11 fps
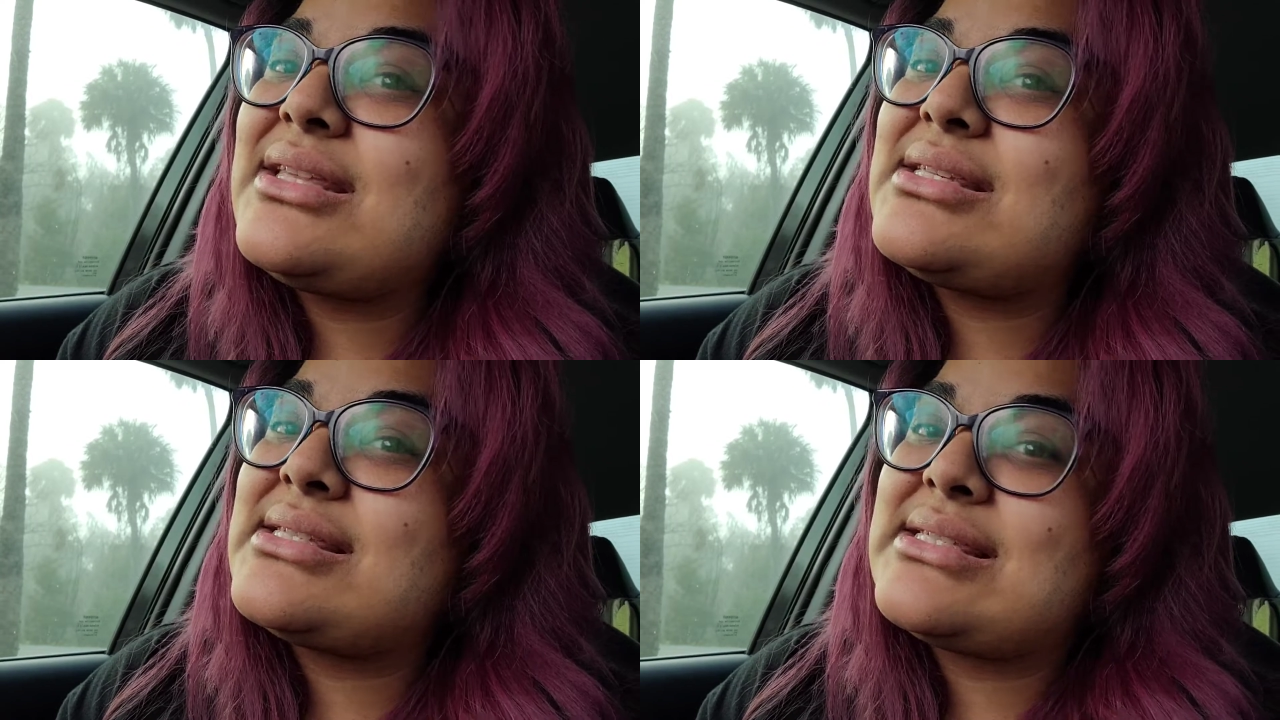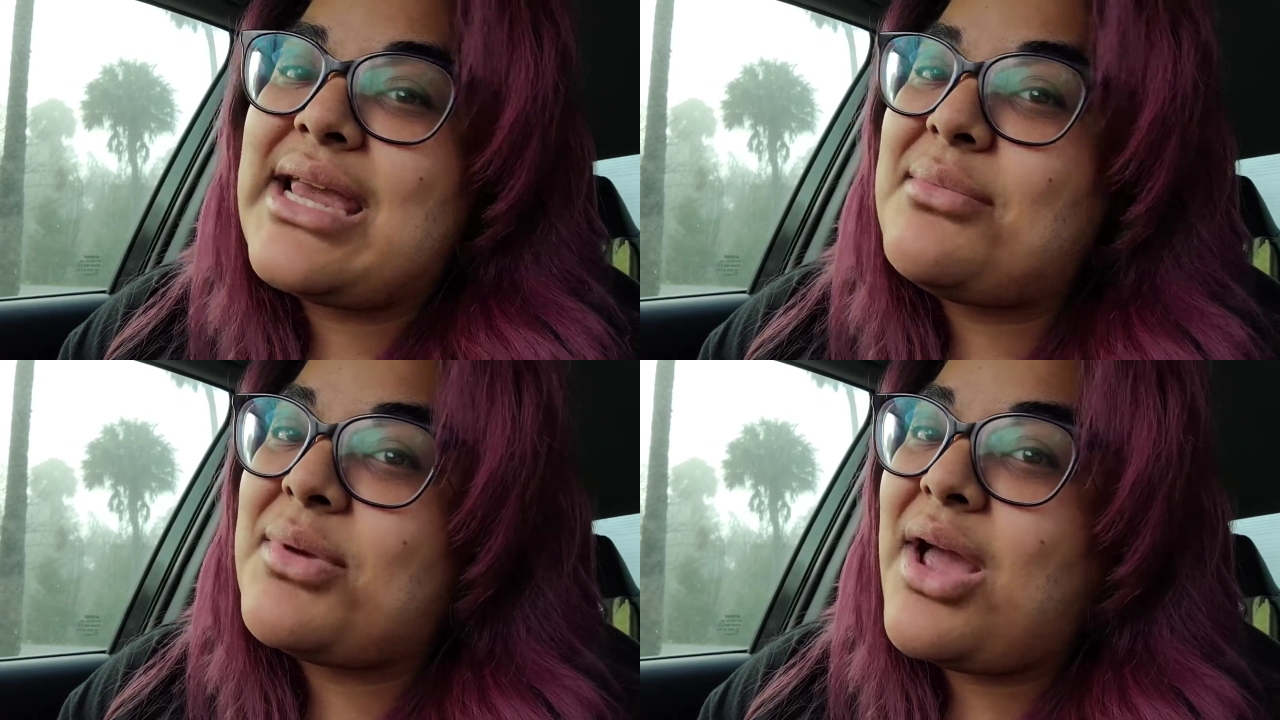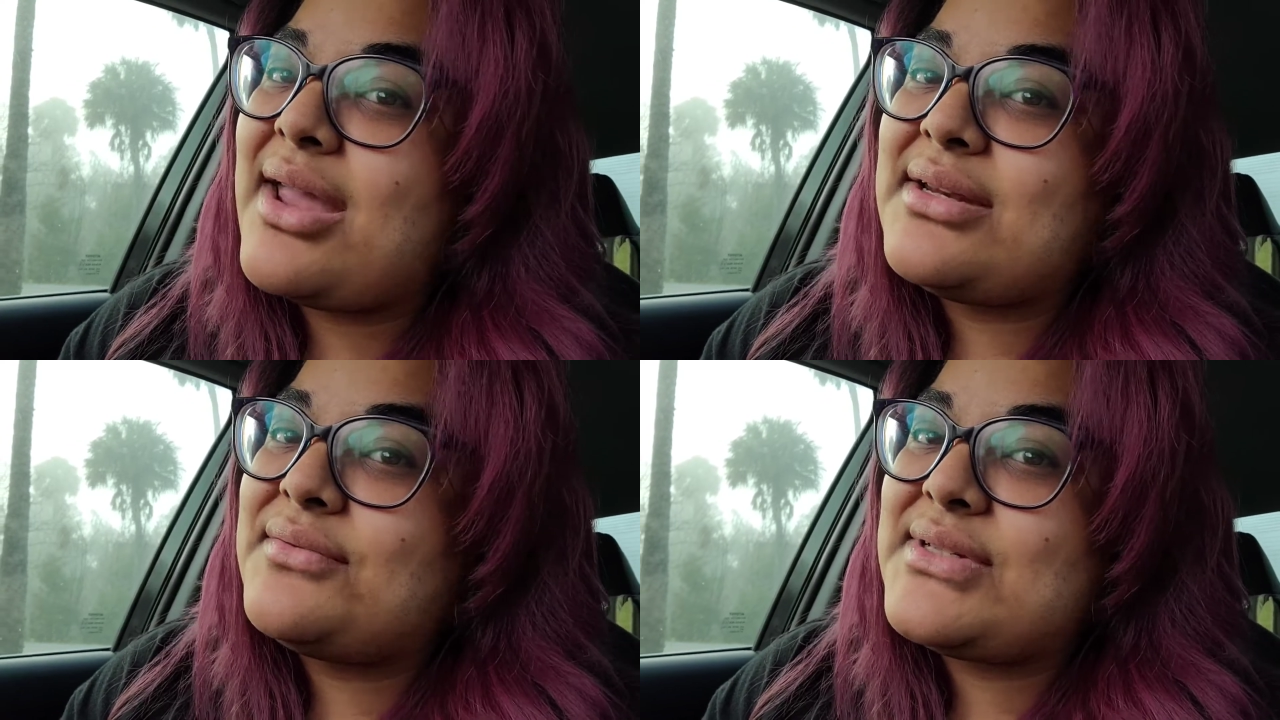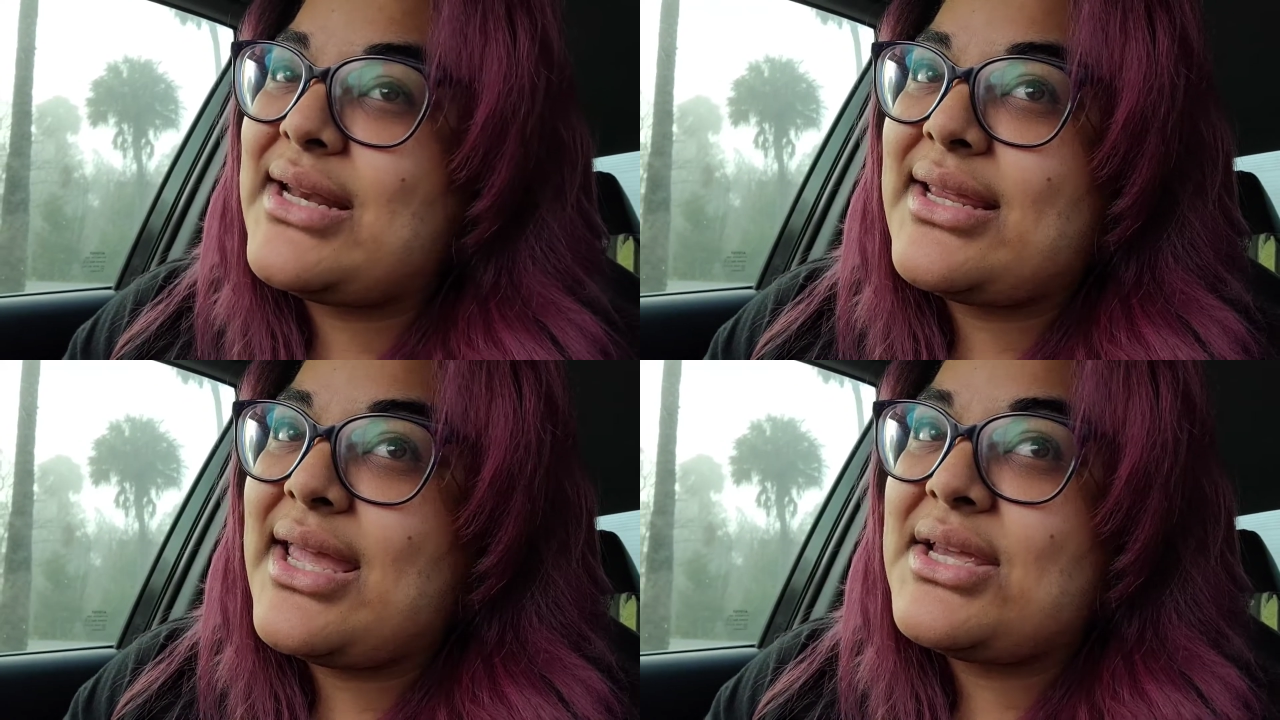the same kind of
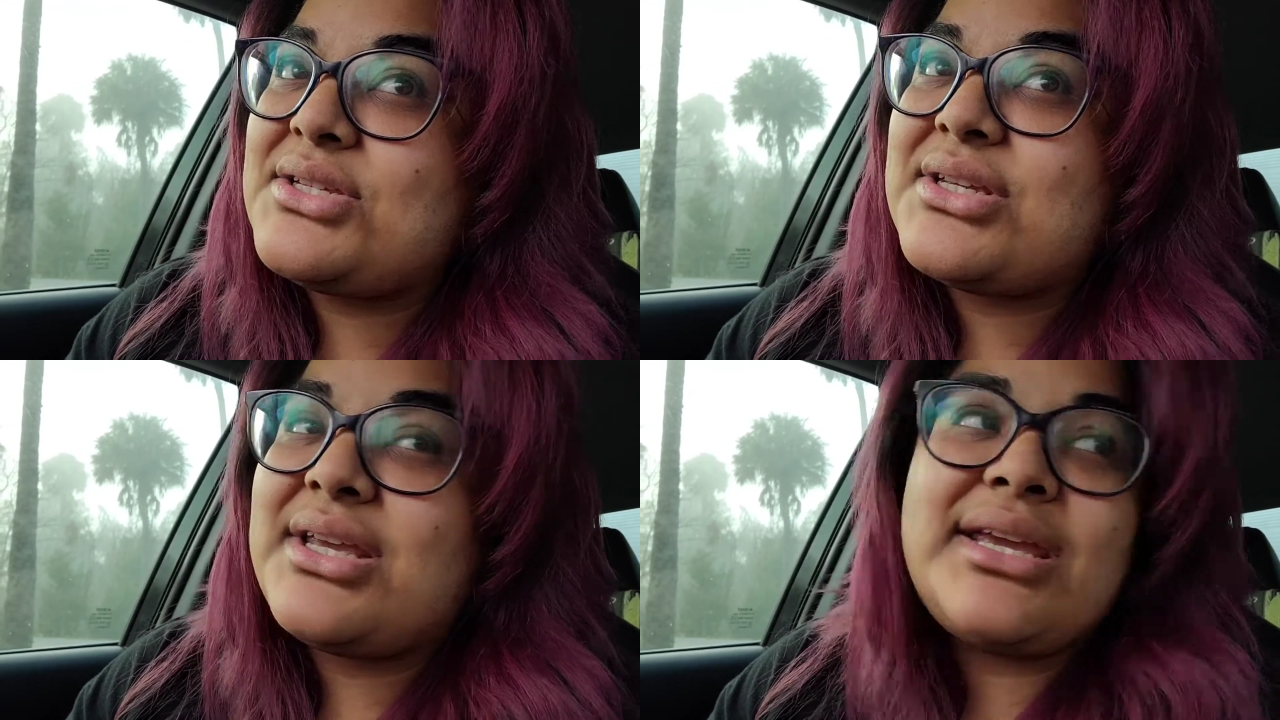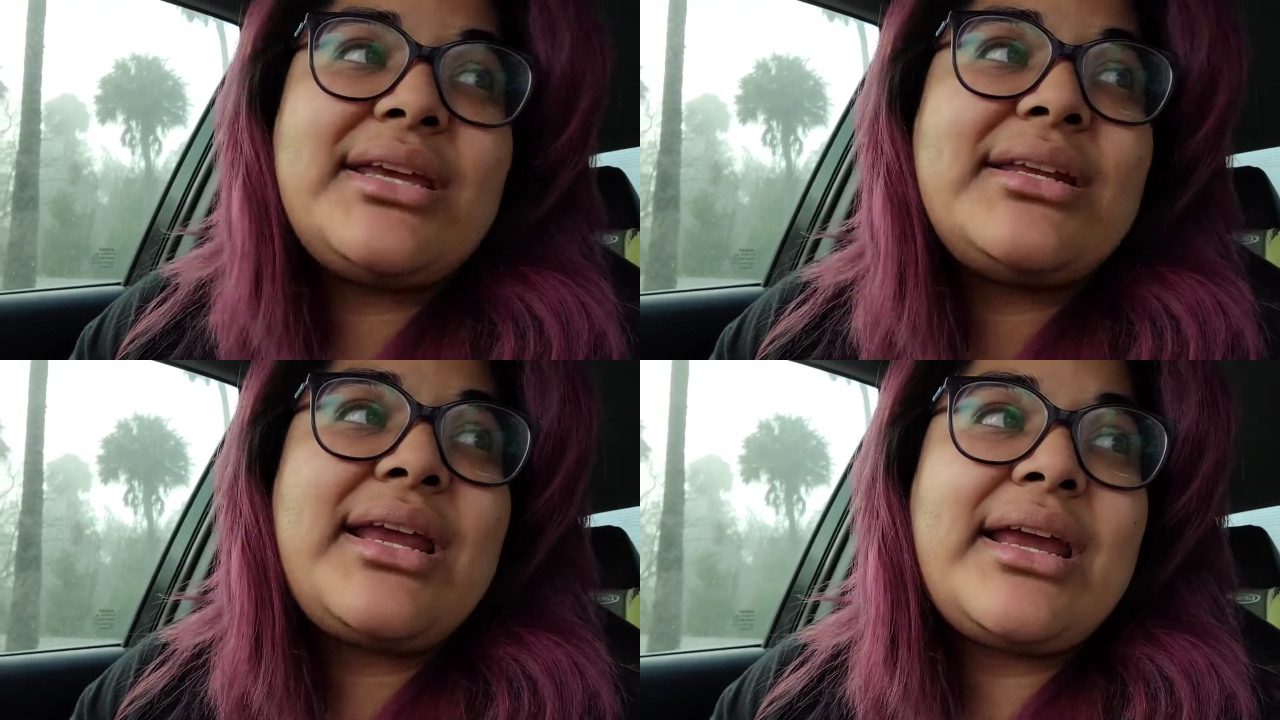dedication